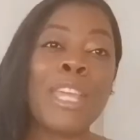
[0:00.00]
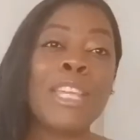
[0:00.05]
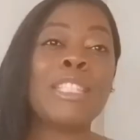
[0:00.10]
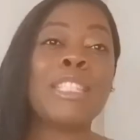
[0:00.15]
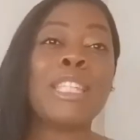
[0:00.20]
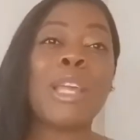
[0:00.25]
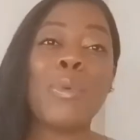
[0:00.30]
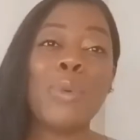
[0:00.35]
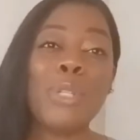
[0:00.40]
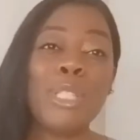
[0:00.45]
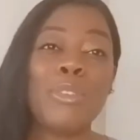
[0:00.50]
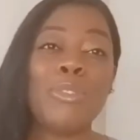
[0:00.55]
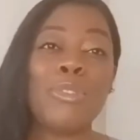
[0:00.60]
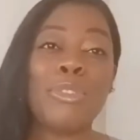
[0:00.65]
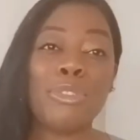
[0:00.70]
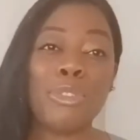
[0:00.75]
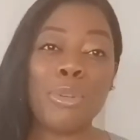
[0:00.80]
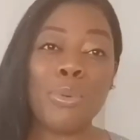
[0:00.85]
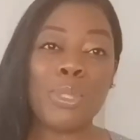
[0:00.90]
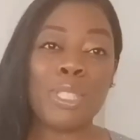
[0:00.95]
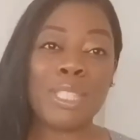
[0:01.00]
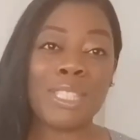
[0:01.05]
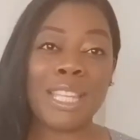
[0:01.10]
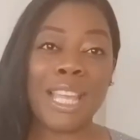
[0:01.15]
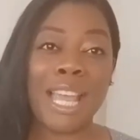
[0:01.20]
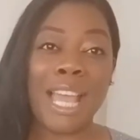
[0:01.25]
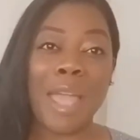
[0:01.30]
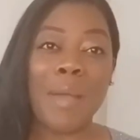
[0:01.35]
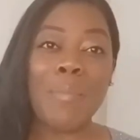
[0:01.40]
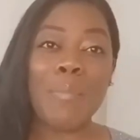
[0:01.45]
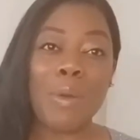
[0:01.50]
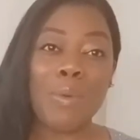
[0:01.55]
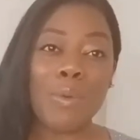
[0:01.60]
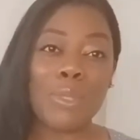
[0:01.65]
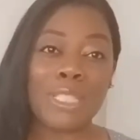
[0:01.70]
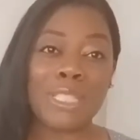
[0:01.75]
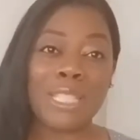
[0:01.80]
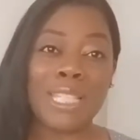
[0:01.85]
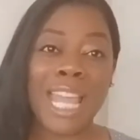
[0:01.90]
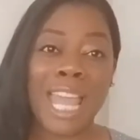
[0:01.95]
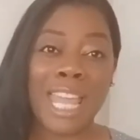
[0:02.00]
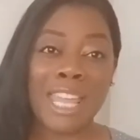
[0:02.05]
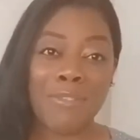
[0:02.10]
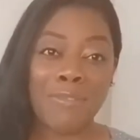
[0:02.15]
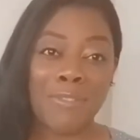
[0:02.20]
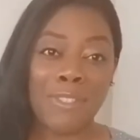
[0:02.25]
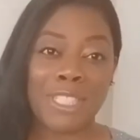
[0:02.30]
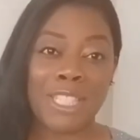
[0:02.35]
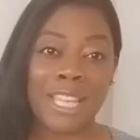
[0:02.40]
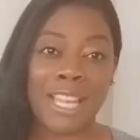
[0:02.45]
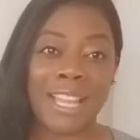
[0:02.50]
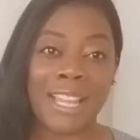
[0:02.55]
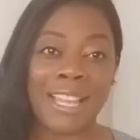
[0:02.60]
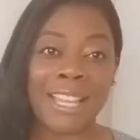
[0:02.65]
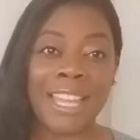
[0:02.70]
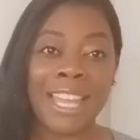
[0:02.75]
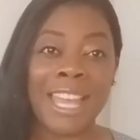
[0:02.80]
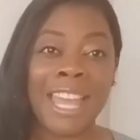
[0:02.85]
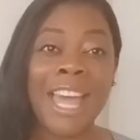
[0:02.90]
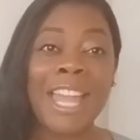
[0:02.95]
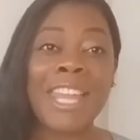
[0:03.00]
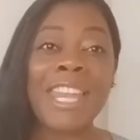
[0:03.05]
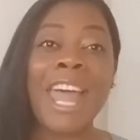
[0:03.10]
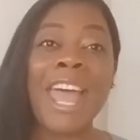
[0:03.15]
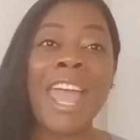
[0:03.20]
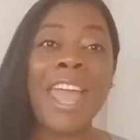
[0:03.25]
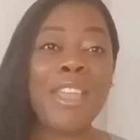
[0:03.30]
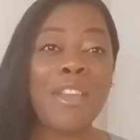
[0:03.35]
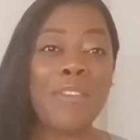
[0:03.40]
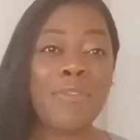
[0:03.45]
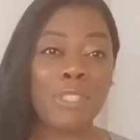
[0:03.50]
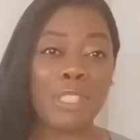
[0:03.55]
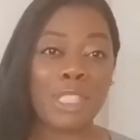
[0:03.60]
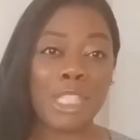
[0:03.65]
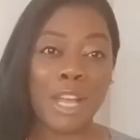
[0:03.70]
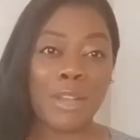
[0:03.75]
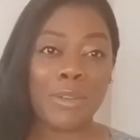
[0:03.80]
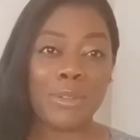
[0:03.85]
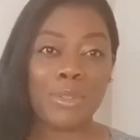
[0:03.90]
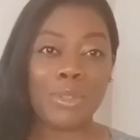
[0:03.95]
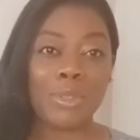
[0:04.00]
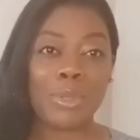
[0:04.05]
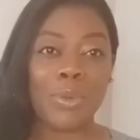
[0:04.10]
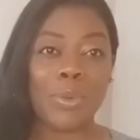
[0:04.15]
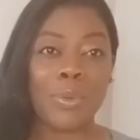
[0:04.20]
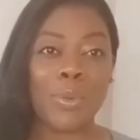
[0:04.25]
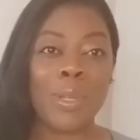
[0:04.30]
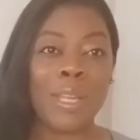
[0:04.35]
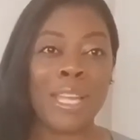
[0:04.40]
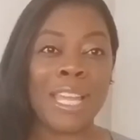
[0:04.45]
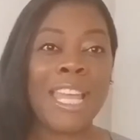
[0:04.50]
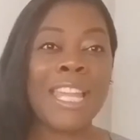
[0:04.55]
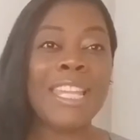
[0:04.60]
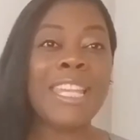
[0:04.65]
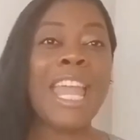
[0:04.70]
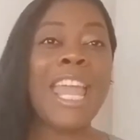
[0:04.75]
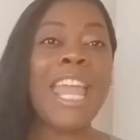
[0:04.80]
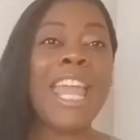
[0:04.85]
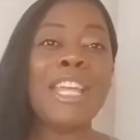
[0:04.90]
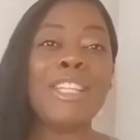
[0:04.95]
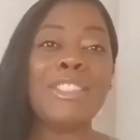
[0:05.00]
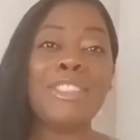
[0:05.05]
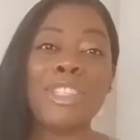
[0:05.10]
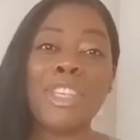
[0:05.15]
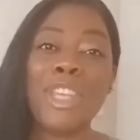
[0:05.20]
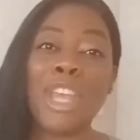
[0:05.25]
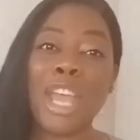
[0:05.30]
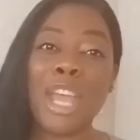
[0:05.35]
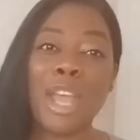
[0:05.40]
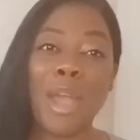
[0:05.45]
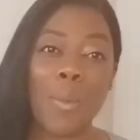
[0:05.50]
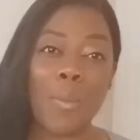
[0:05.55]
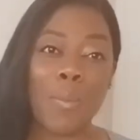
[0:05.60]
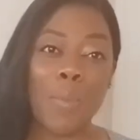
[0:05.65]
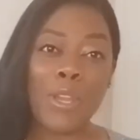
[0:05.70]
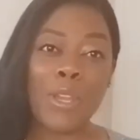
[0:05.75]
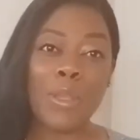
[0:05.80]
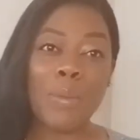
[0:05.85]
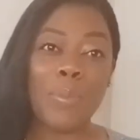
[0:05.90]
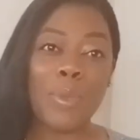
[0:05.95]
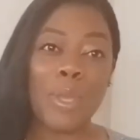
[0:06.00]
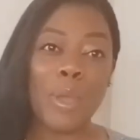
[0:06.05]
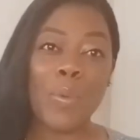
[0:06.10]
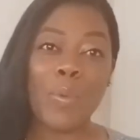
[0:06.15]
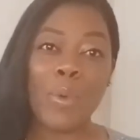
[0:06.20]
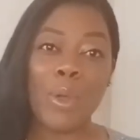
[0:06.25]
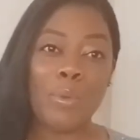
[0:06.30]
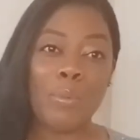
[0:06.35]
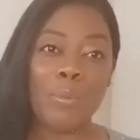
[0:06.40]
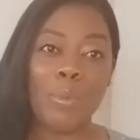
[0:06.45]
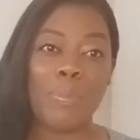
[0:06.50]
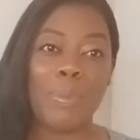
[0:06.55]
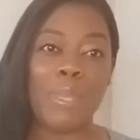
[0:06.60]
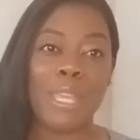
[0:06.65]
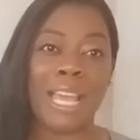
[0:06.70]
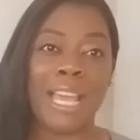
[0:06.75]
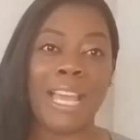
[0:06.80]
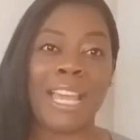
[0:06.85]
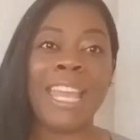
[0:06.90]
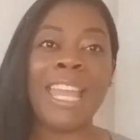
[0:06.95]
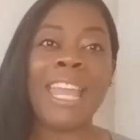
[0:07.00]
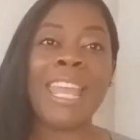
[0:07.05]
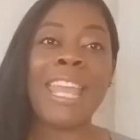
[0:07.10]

So, what did you choose? And ma was seen a fita. Na a fita no sono. Na a ye and carboni beer were no mobia.